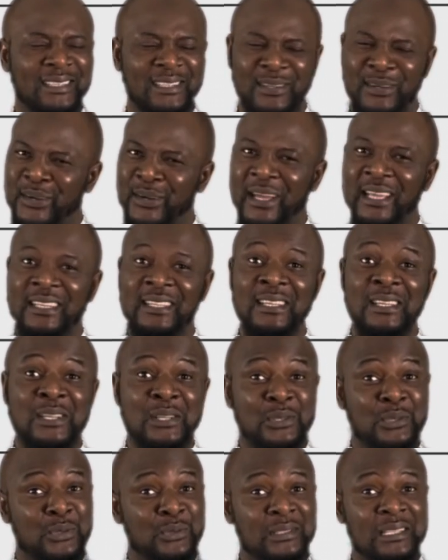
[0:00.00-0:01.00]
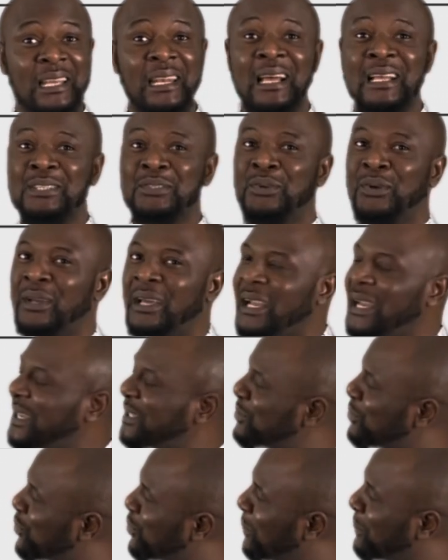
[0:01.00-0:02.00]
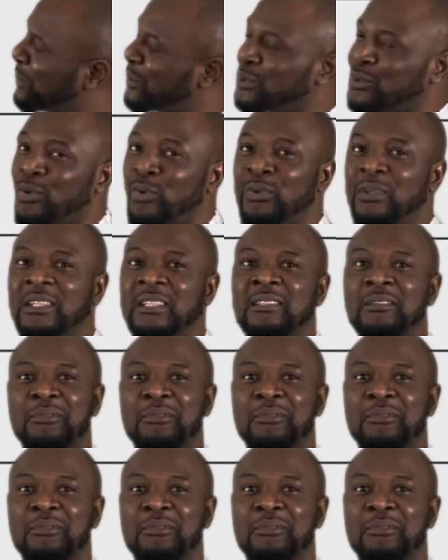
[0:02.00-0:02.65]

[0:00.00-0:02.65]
All right, so Stata has gone ahead to compute only the